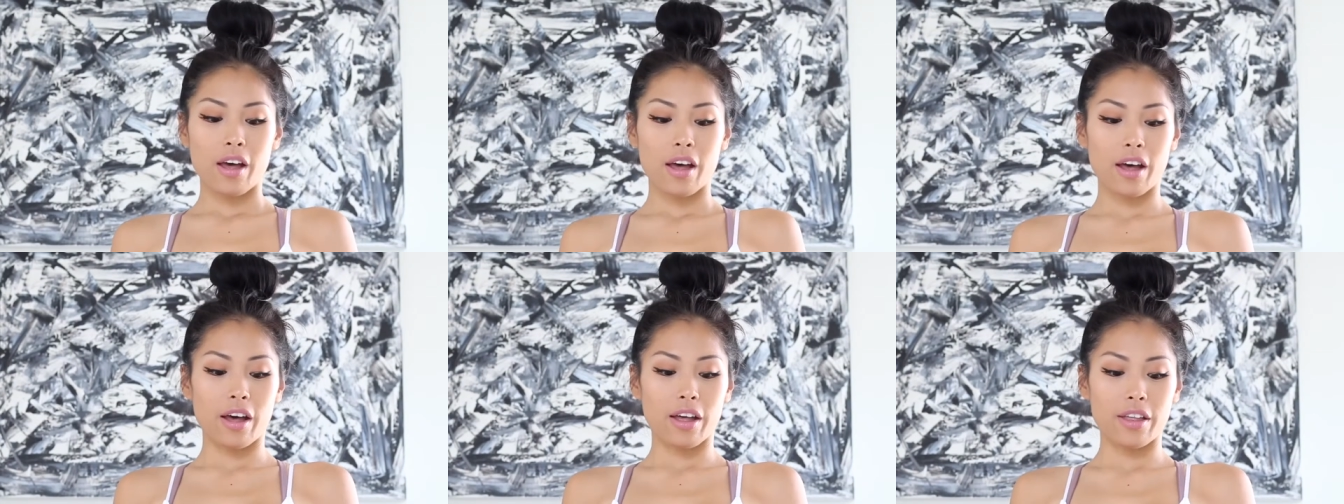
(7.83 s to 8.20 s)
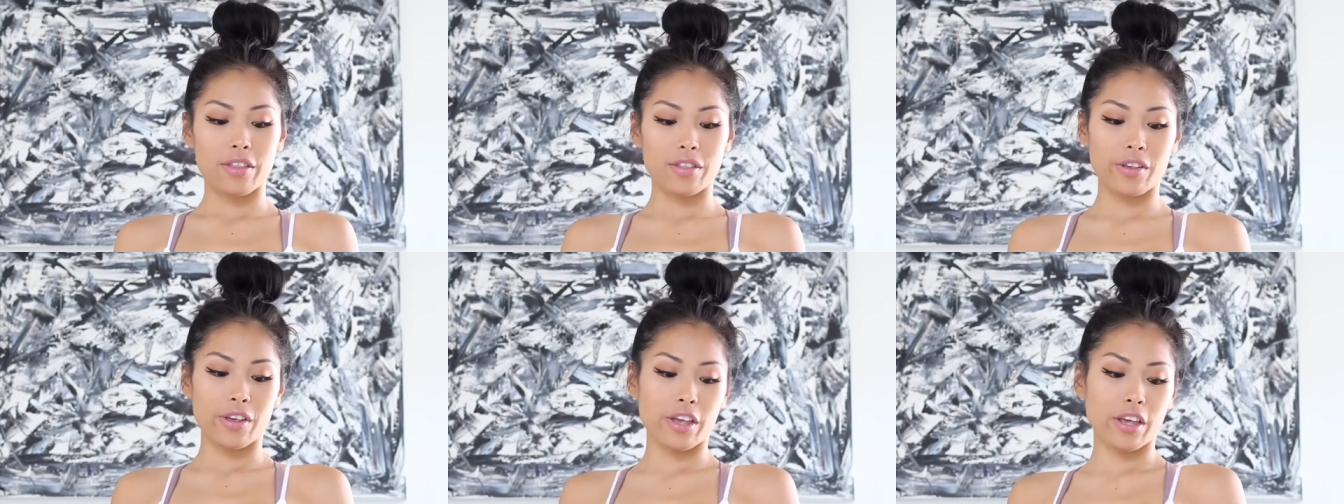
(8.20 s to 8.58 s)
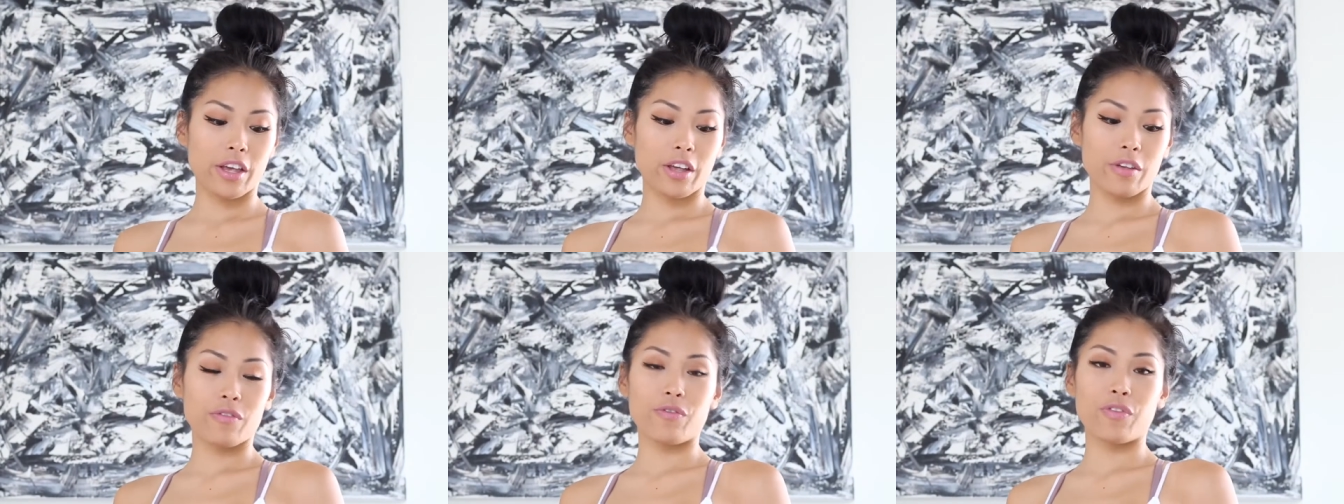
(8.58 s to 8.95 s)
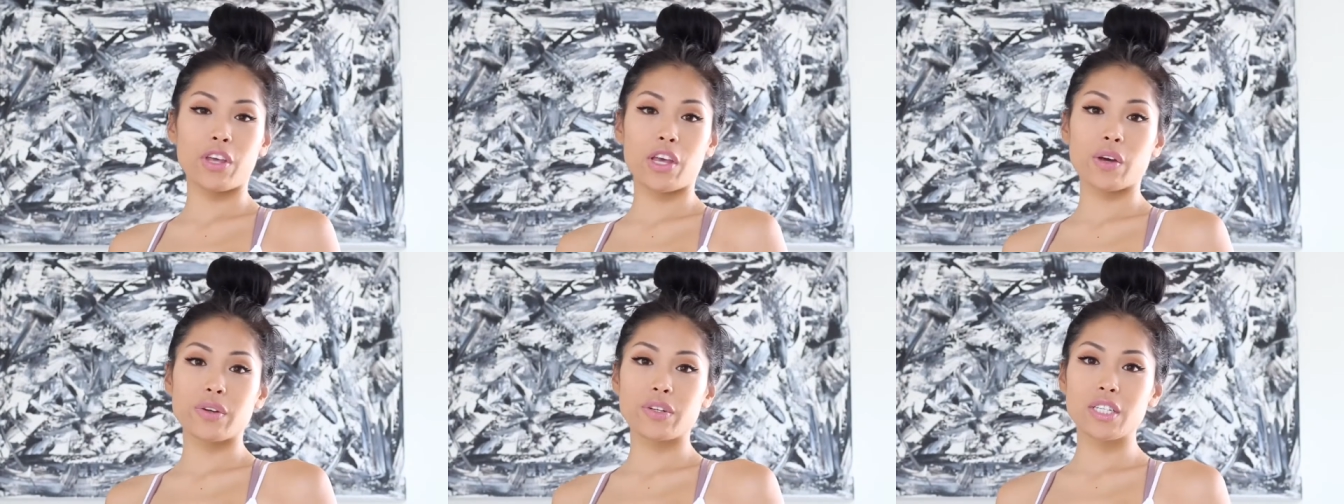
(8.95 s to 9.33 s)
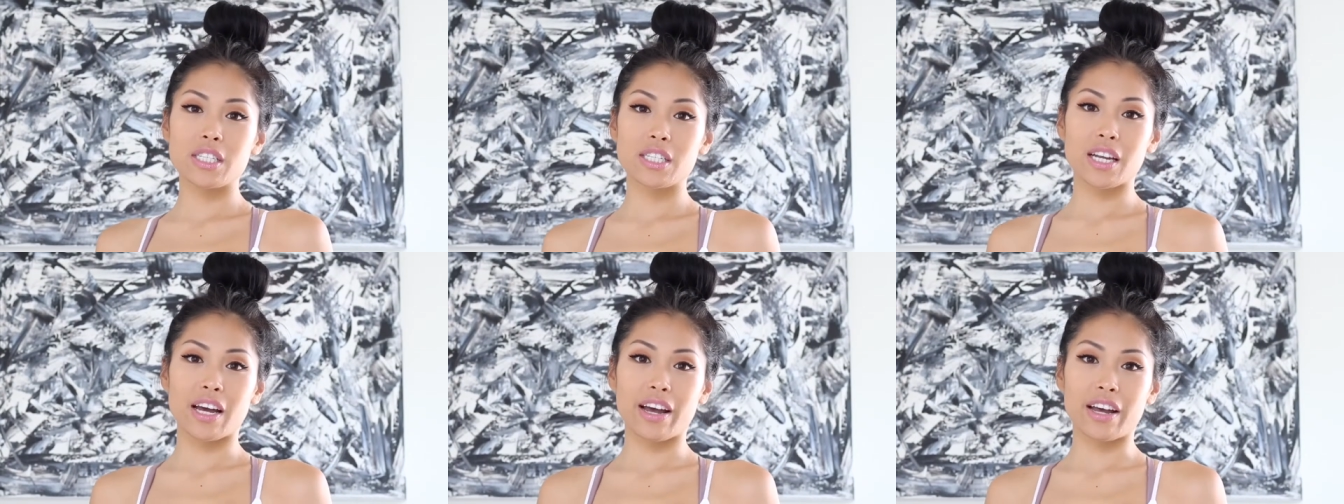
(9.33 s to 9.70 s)
uh, the Fiona
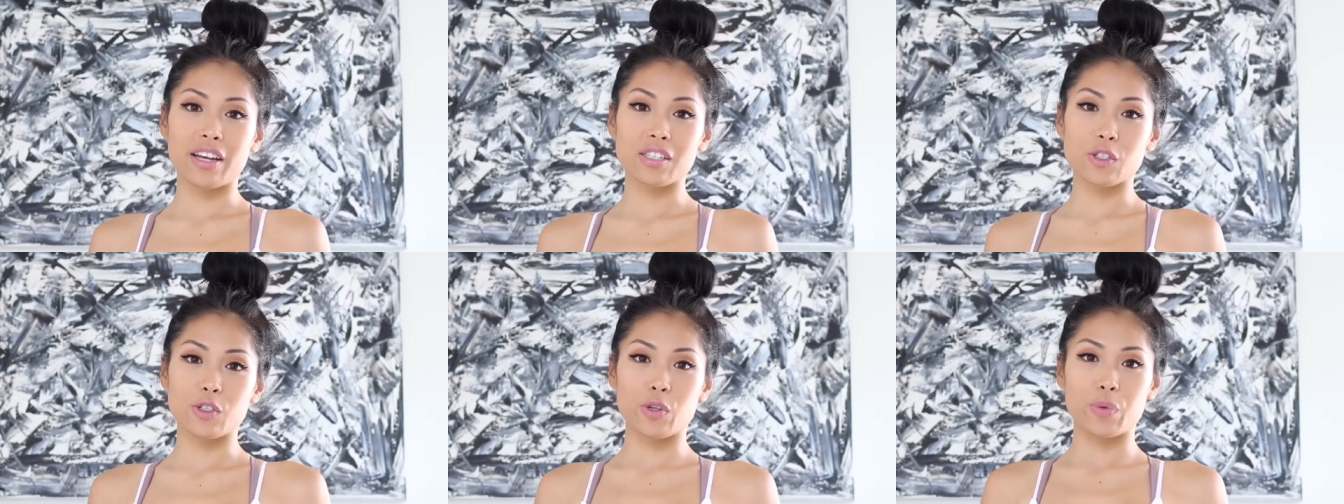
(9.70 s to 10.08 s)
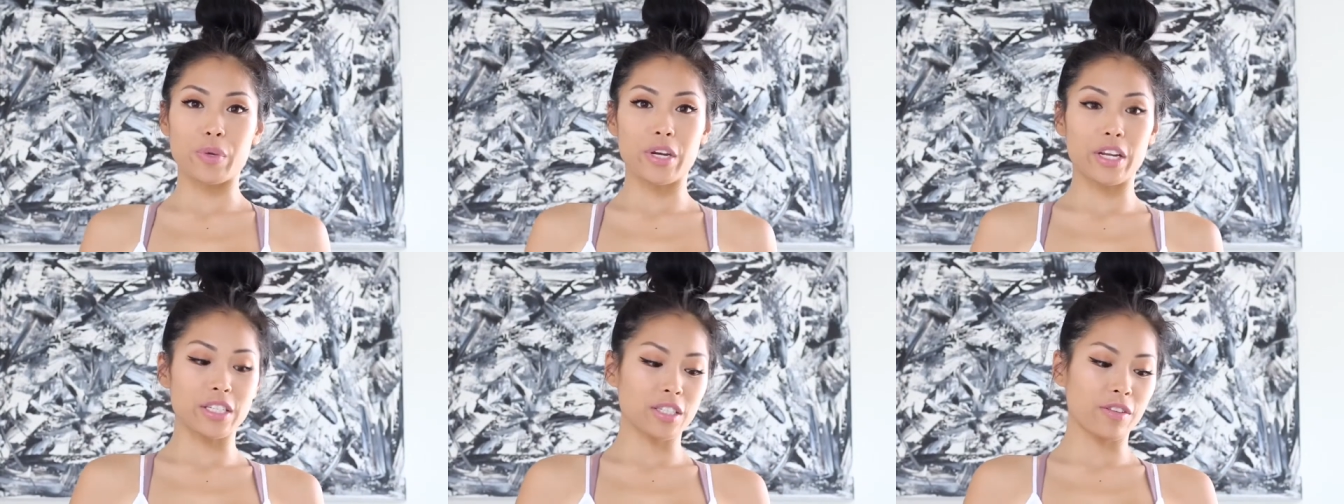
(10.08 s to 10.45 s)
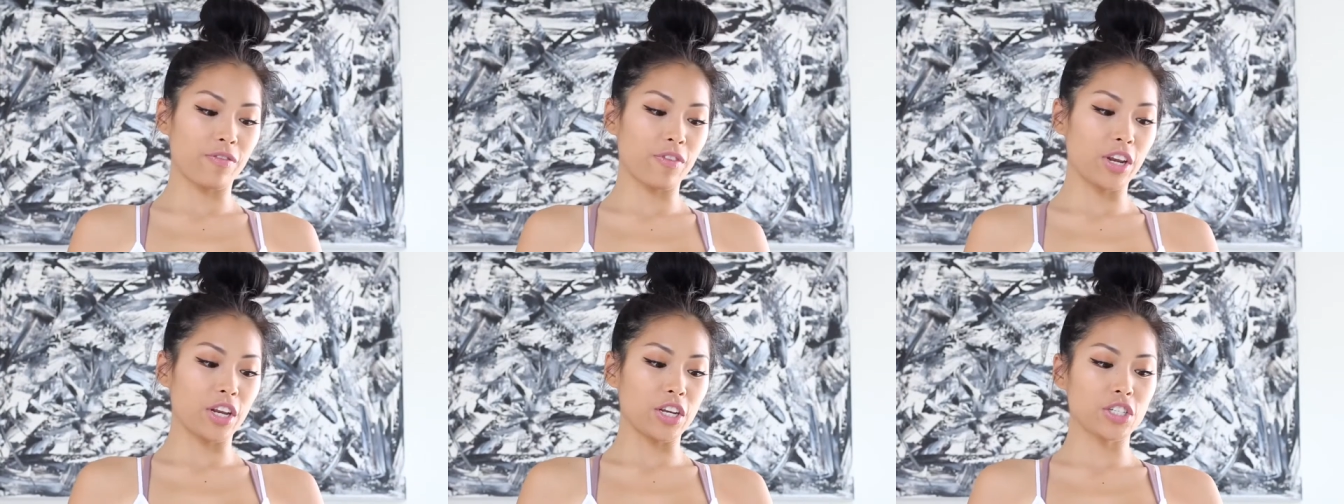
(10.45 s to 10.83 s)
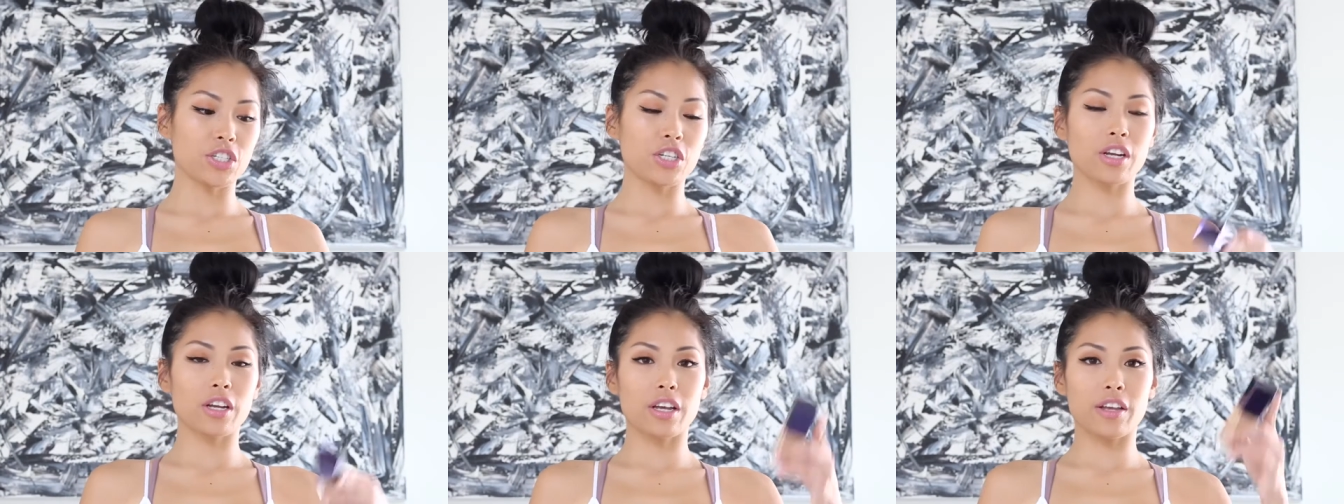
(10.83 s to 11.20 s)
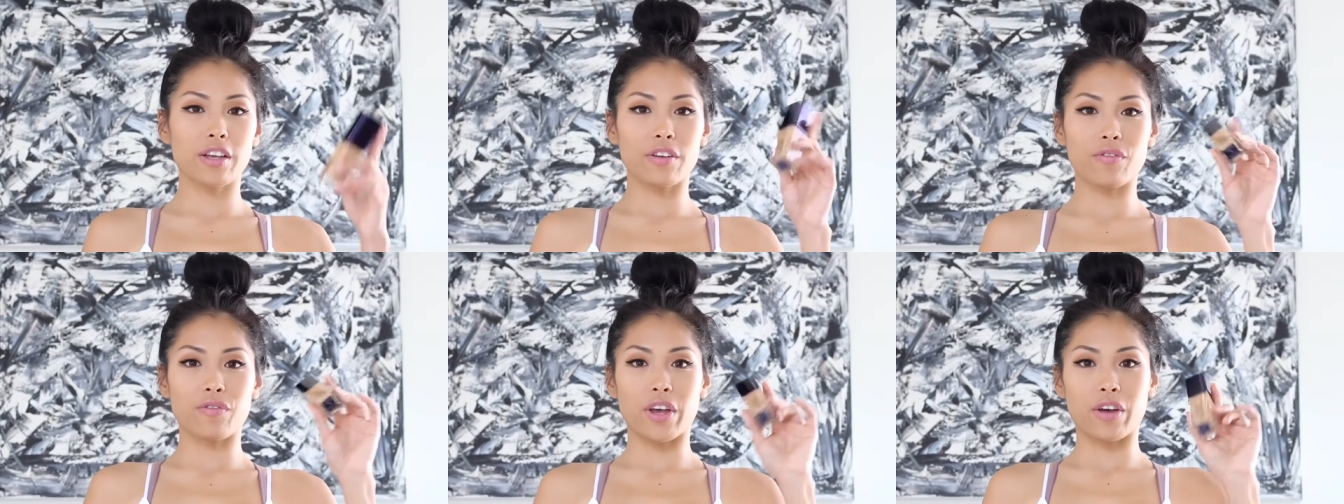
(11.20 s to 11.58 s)
Stiles Luminous Finish
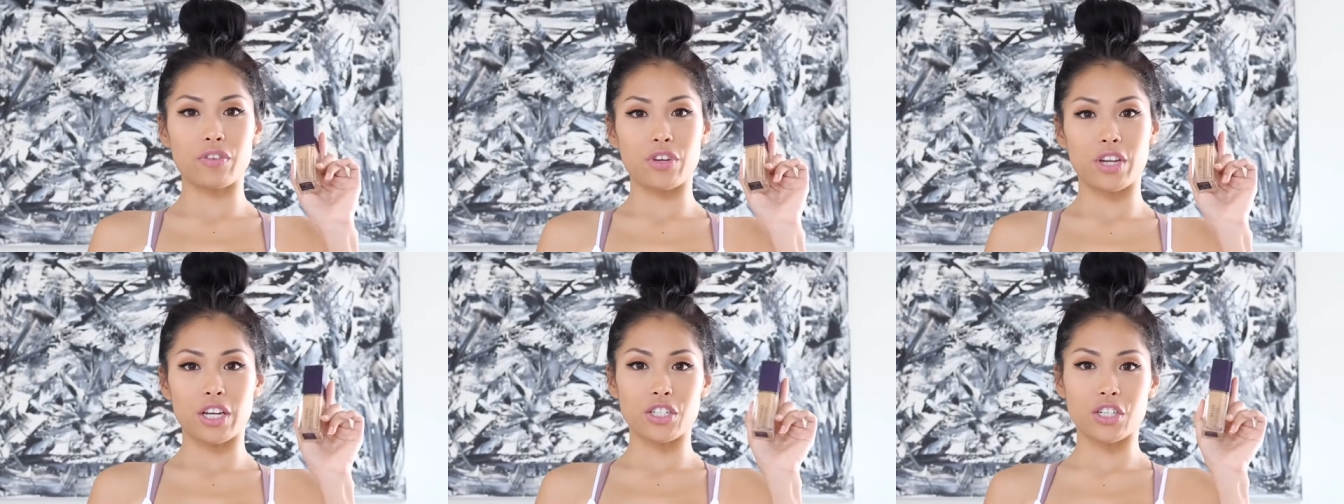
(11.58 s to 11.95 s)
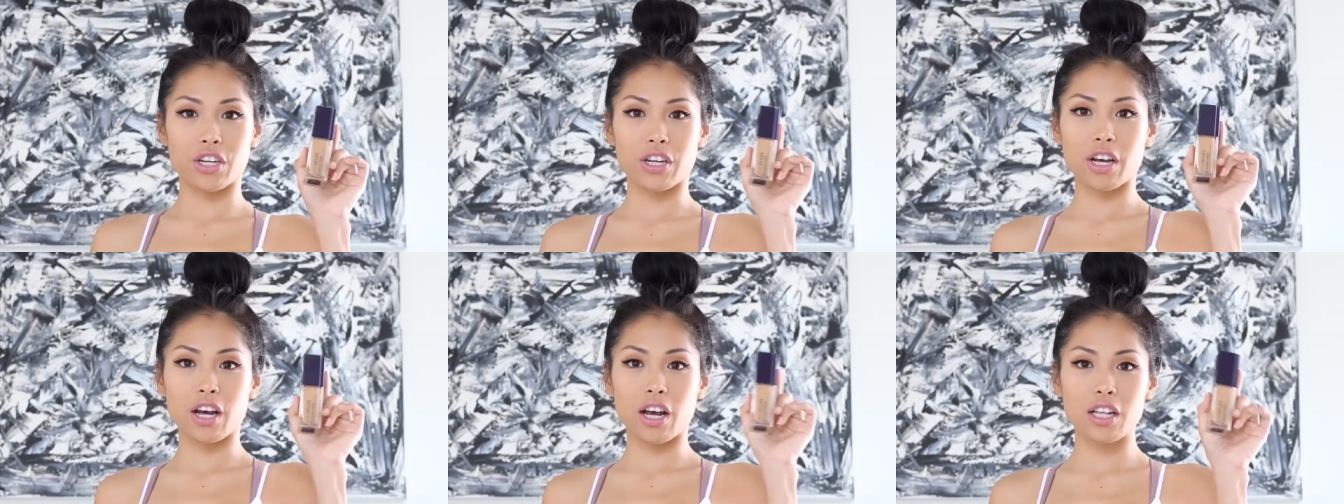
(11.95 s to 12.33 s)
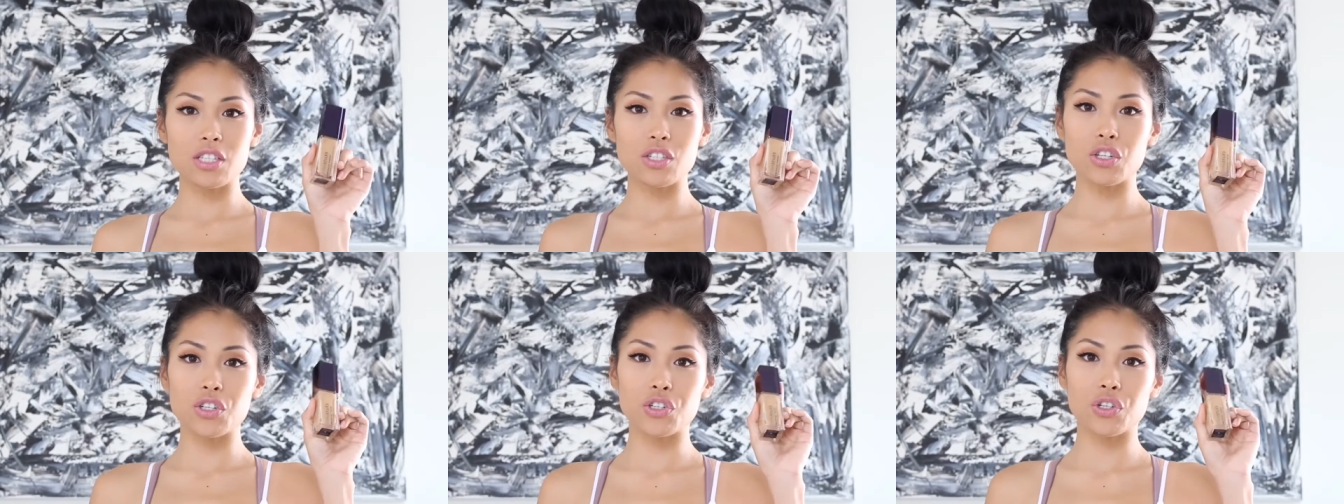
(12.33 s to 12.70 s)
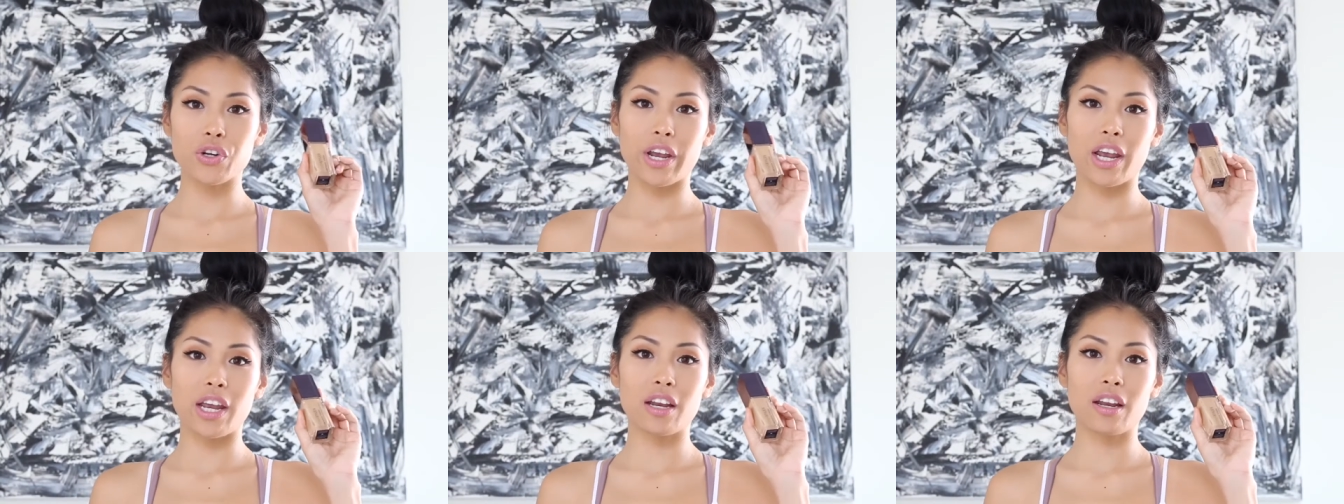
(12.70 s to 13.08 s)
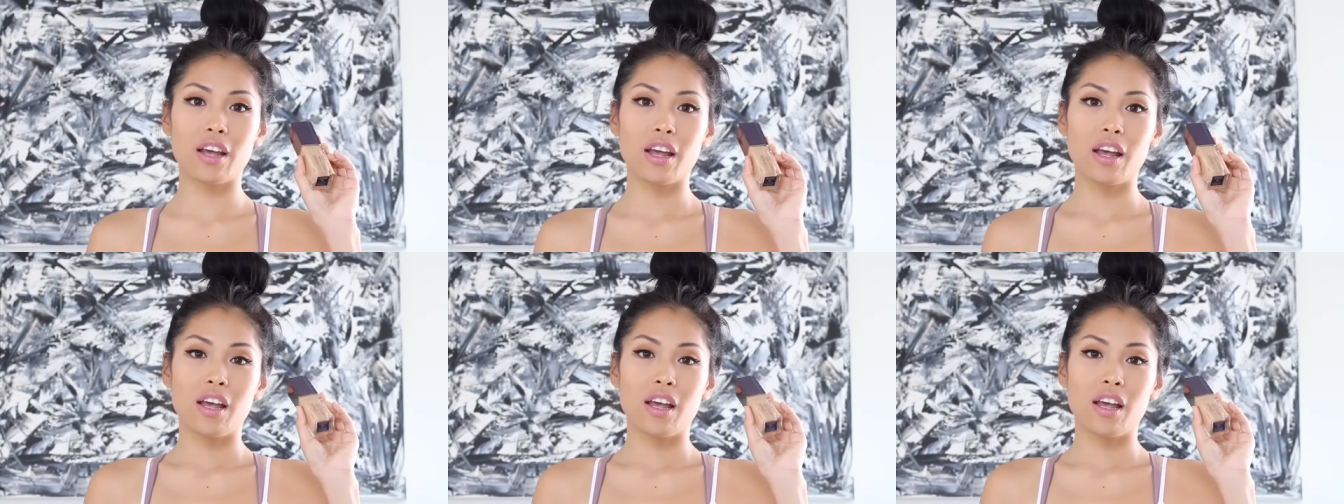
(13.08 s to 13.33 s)
Foundation Concentrate.